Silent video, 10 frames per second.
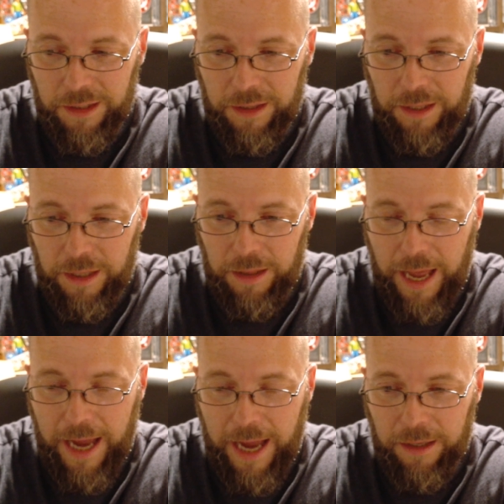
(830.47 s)
they
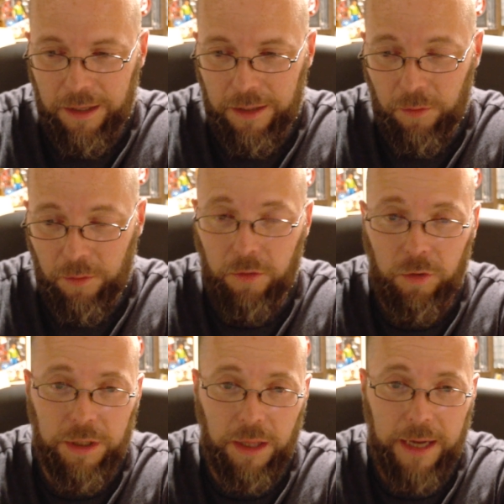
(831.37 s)
lack well, of
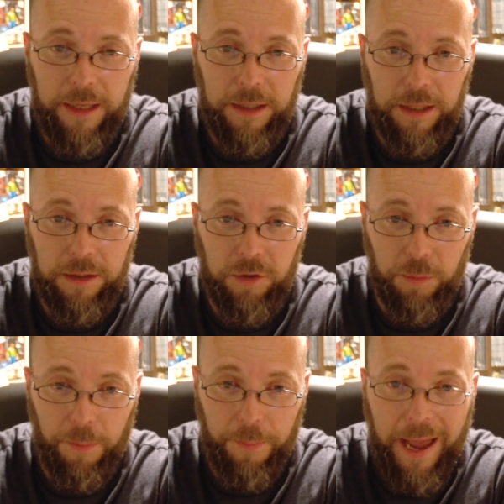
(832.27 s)
course they lack the
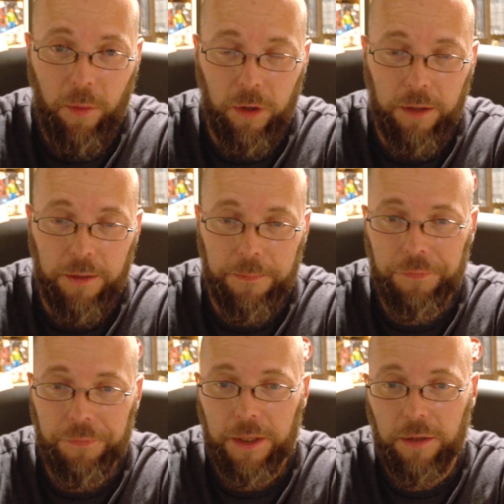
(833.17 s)
superpower
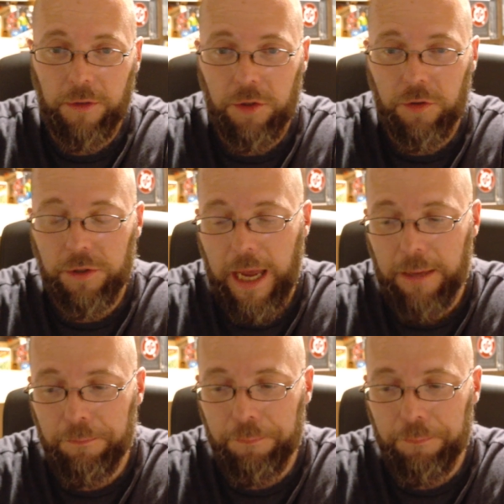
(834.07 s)
that the originals had,